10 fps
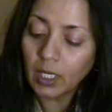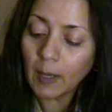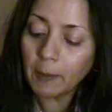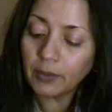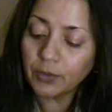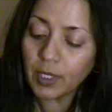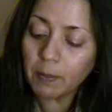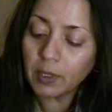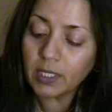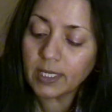About 3
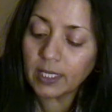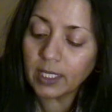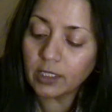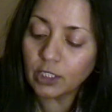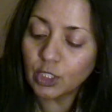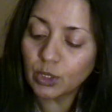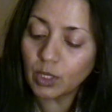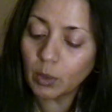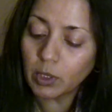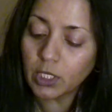months later,
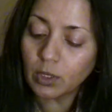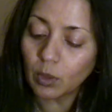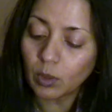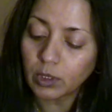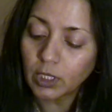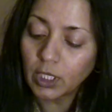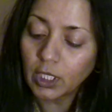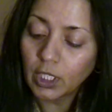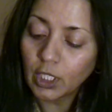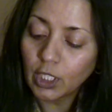Judah was told,
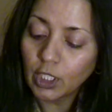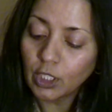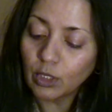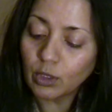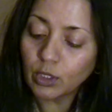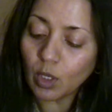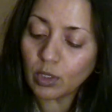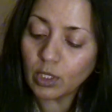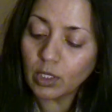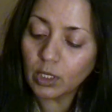"Your
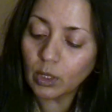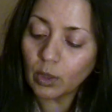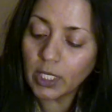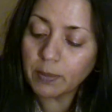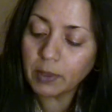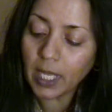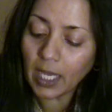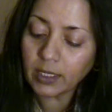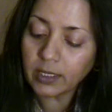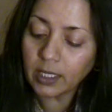daughter-in-law has been
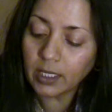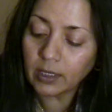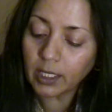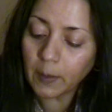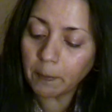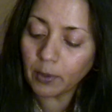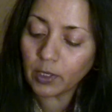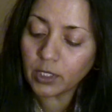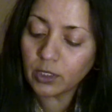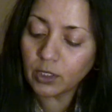acting like a
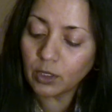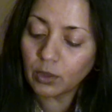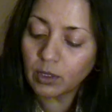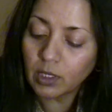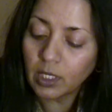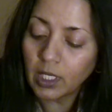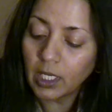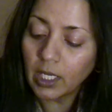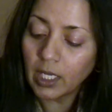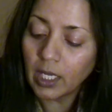prostitute,
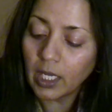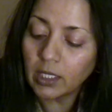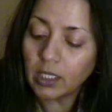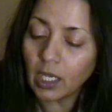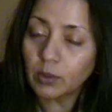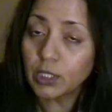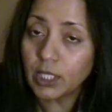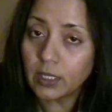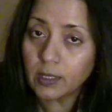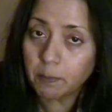and now
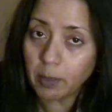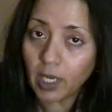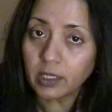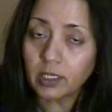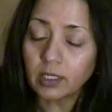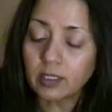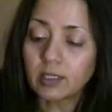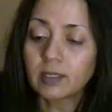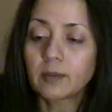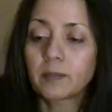she is pregnant."